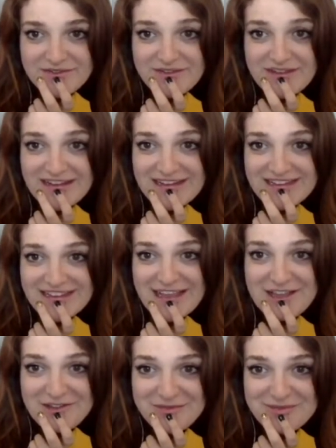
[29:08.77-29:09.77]
funny in
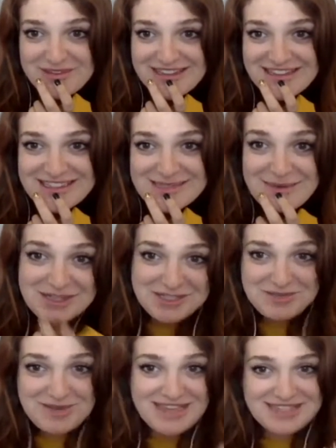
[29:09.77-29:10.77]
life, but
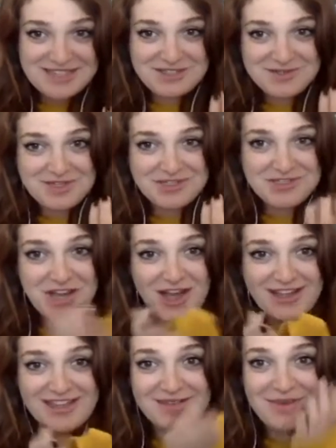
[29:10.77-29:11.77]
especially because I do so much
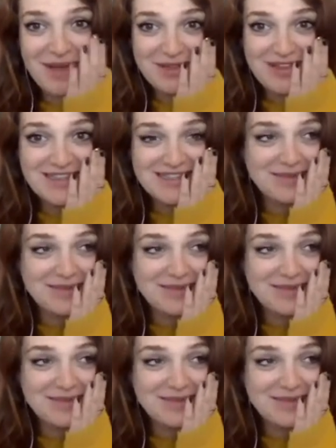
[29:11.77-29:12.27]
talking about this,